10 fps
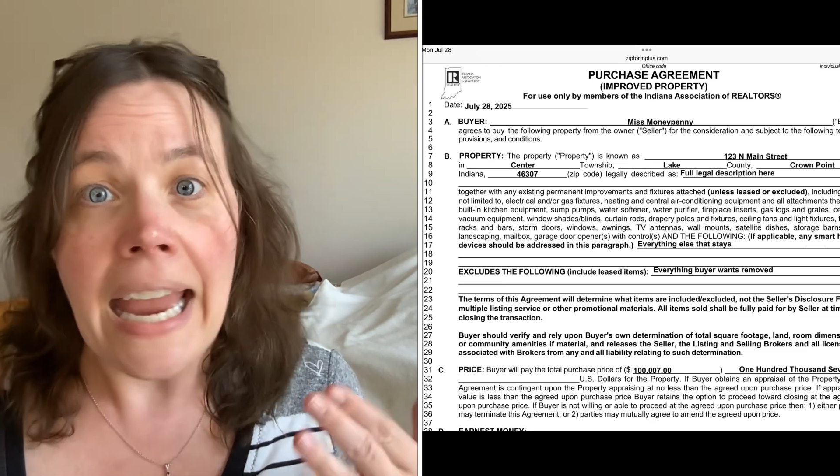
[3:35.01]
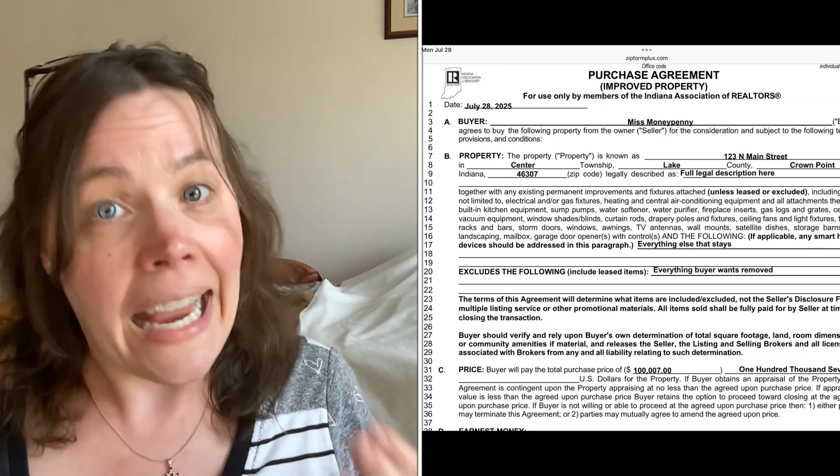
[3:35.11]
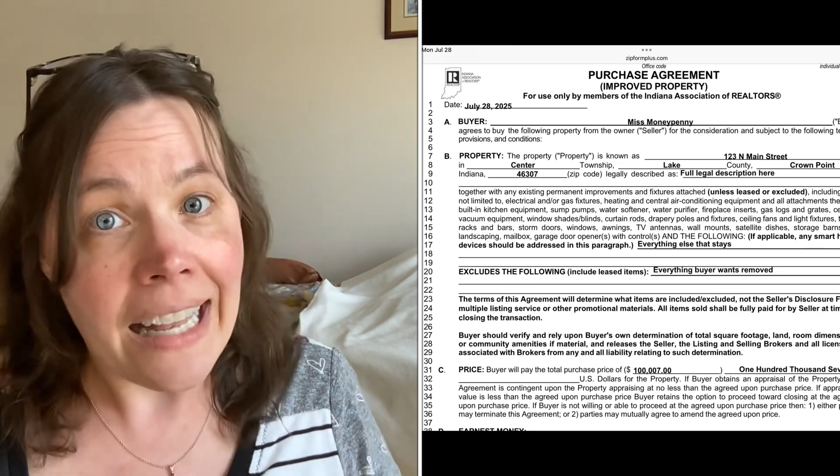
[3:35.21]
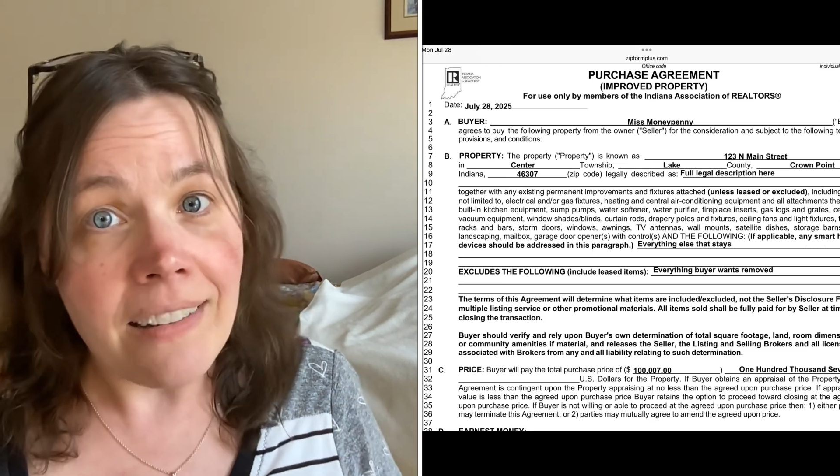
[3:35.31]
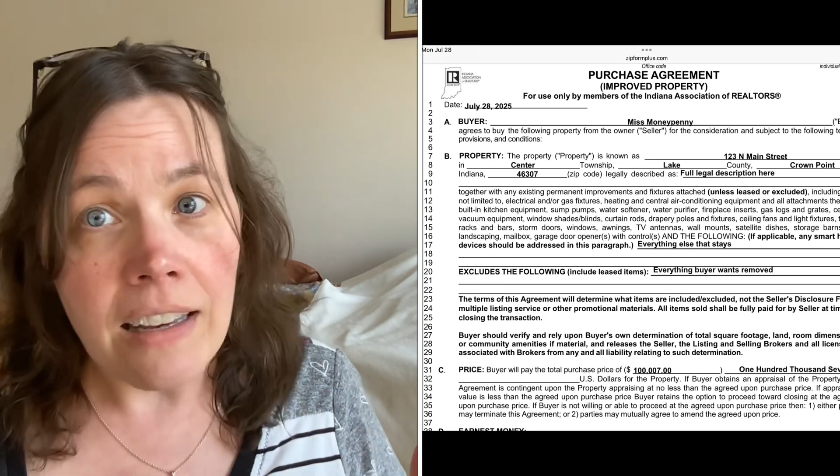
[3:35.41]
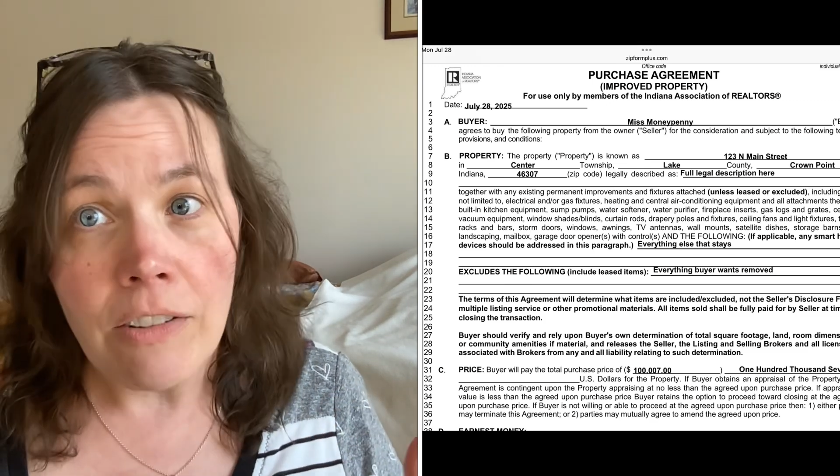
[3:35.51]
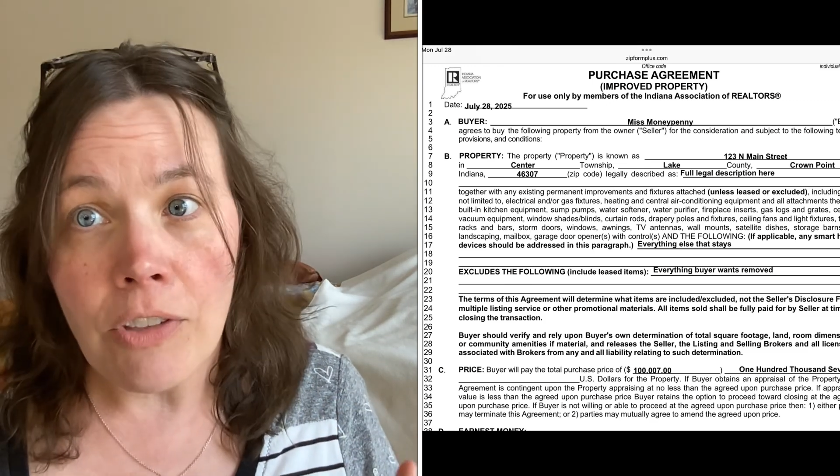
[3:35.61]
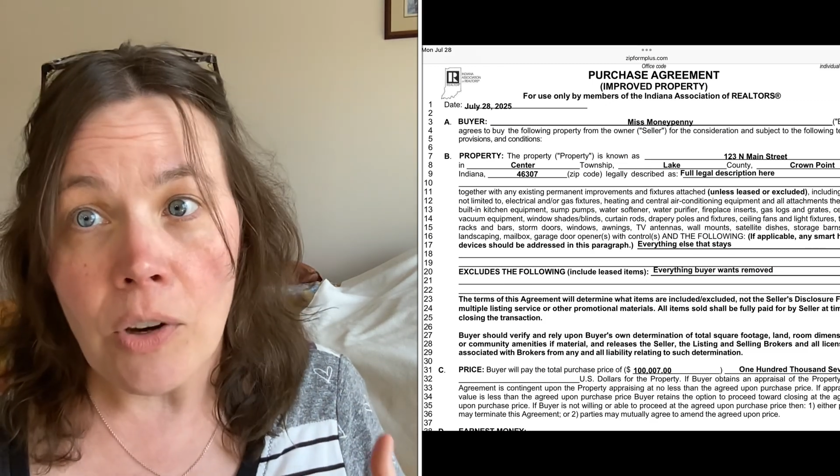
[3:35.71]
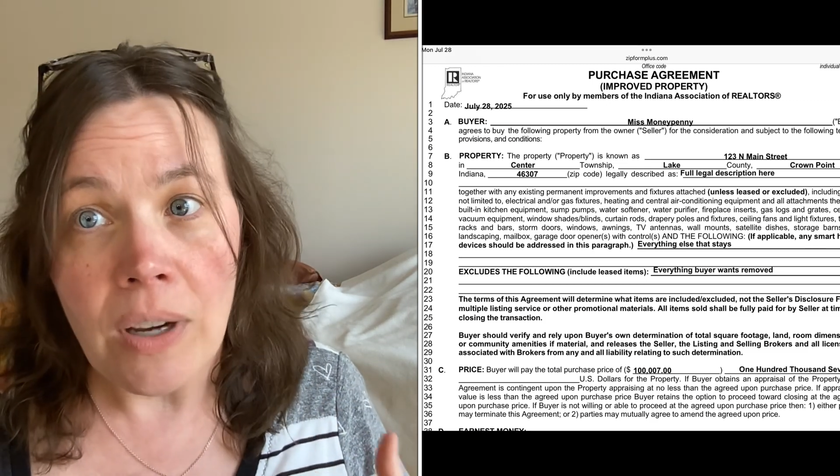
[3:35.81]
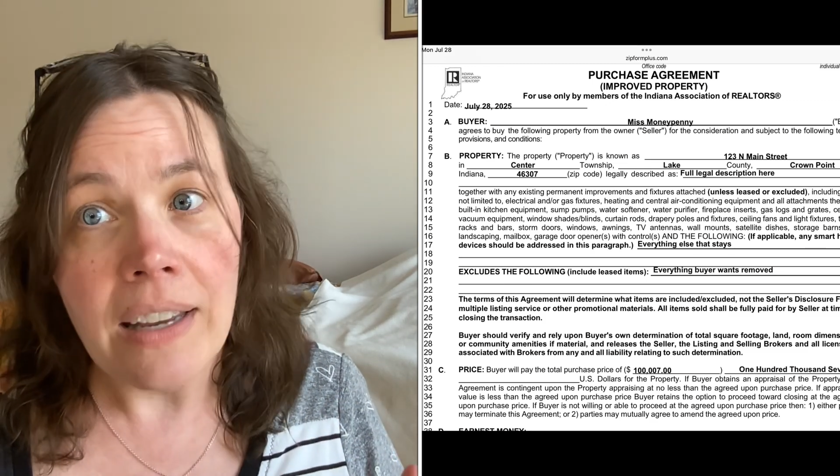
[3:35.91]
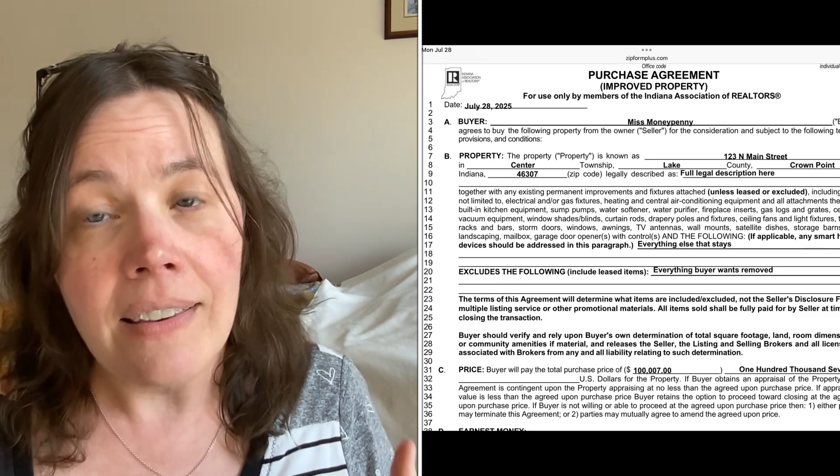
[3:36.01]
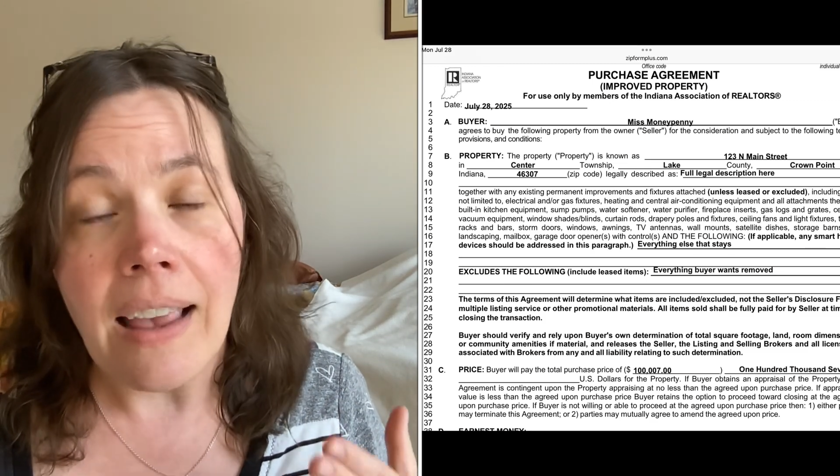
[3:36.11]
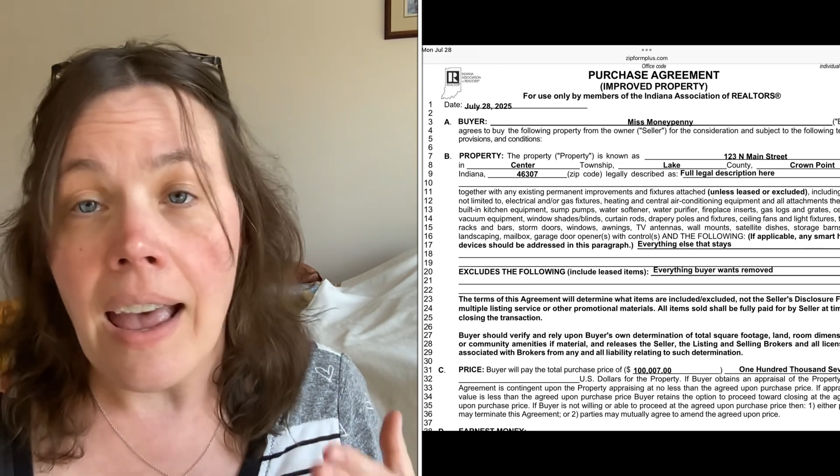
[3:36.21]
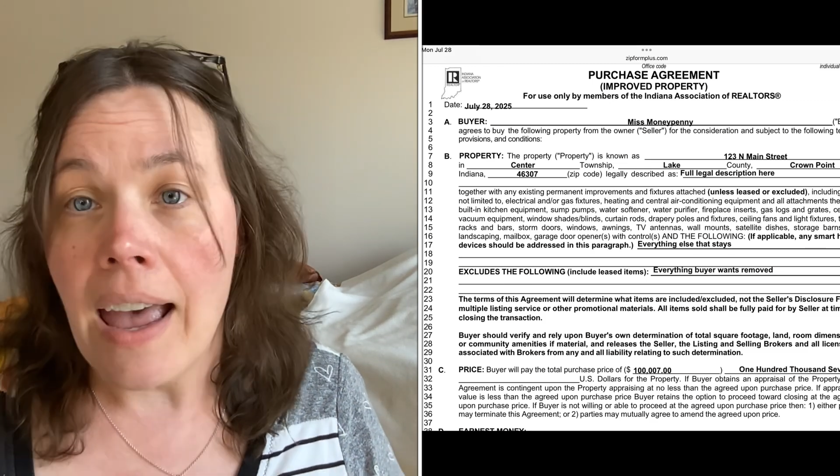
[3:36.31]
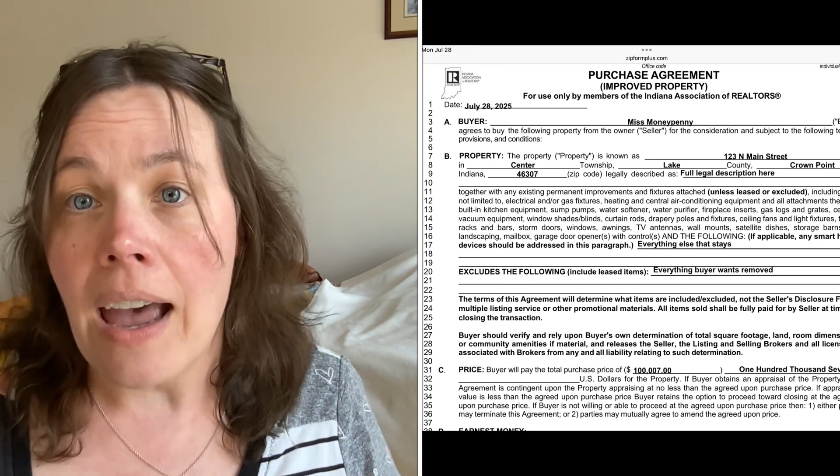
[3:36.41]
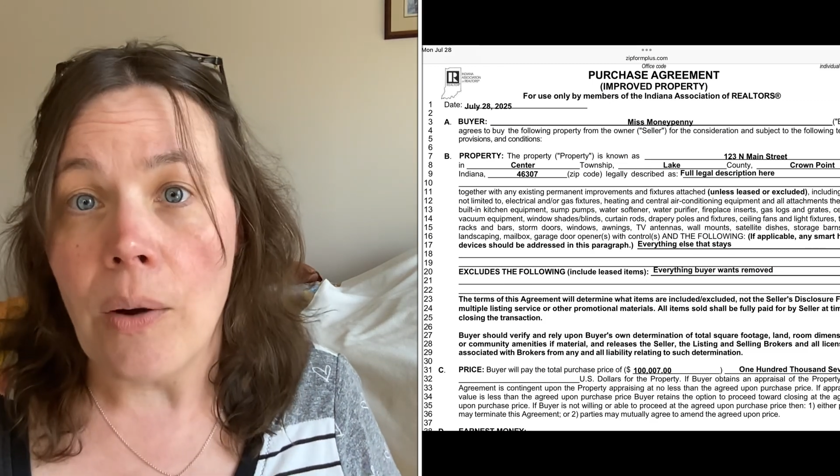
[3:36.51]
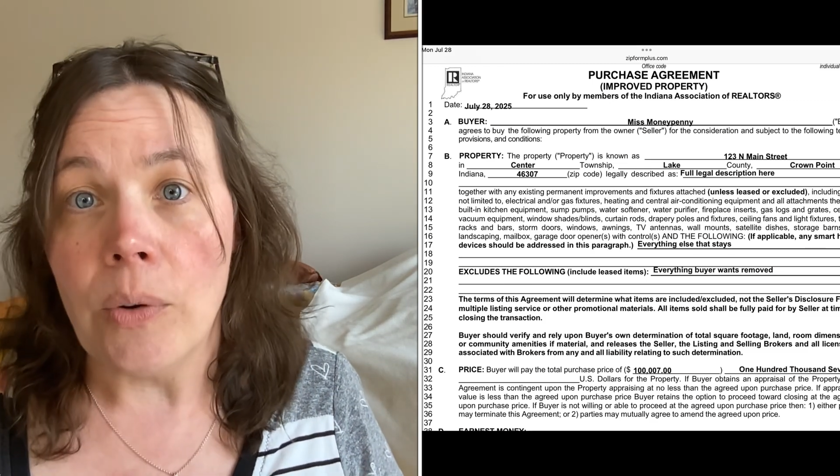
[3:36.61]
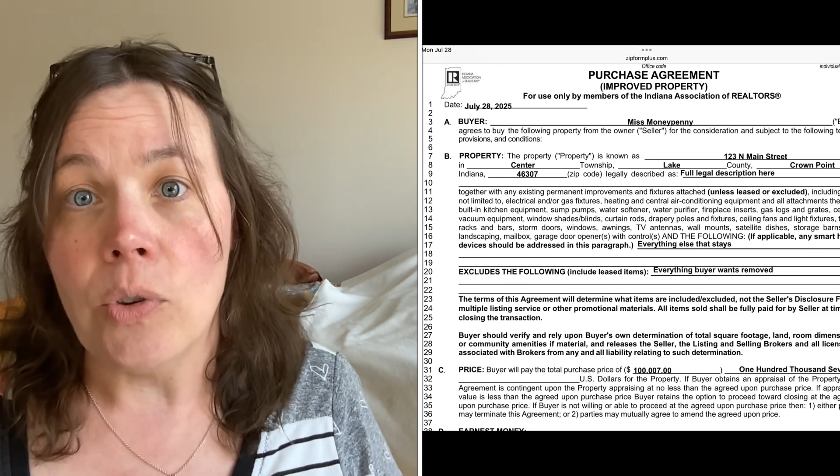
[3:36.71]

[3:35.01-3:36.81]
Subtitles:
and if there is a house